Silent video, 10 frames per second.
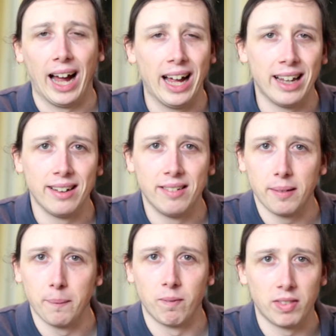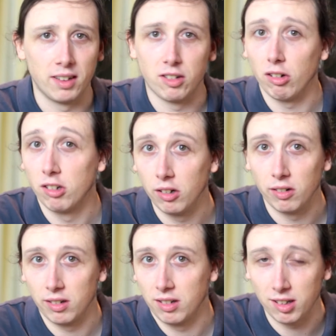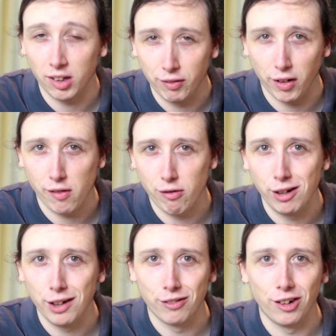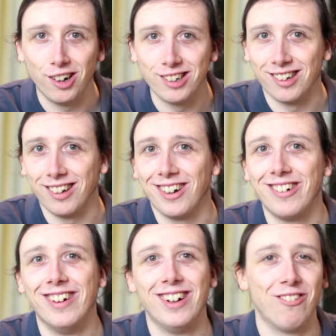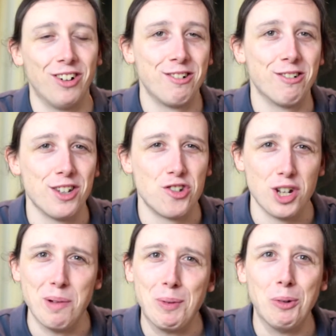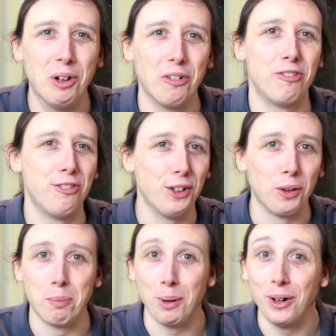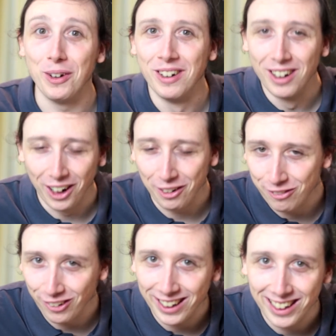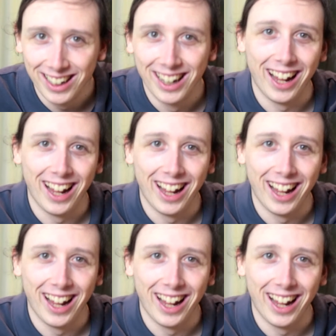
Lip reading: And it's also side effect free, of course, although when you're at the gym you will feel the burn, hopefully.